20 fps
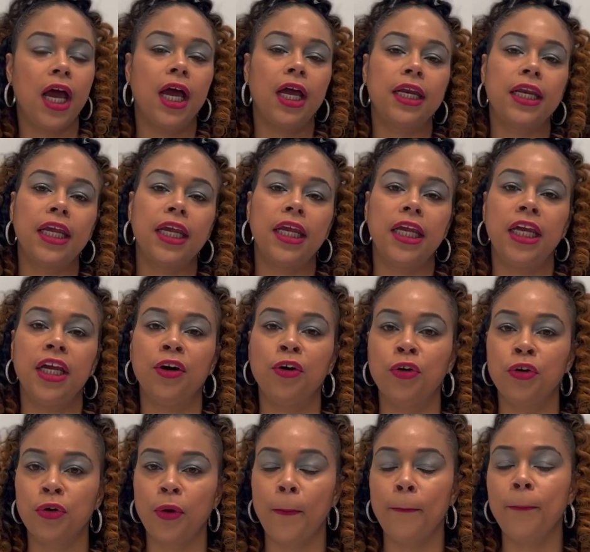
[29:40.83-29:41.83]

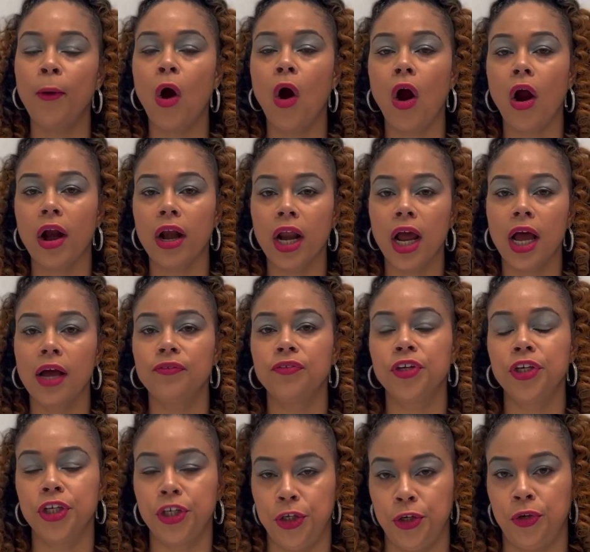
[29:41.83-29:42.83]
unhealed part of
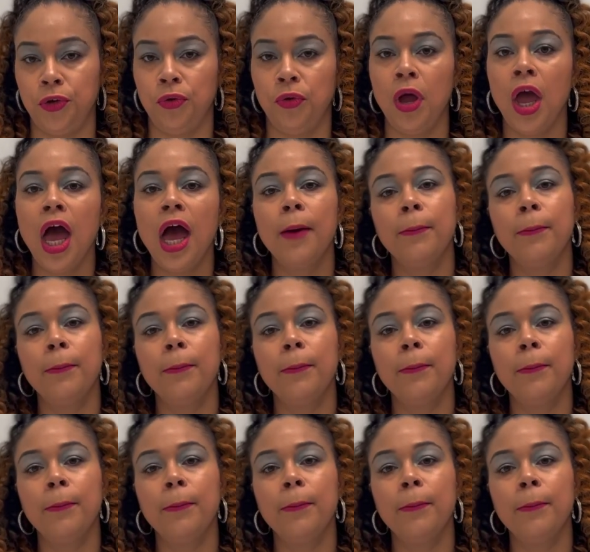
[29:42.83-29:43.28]
you.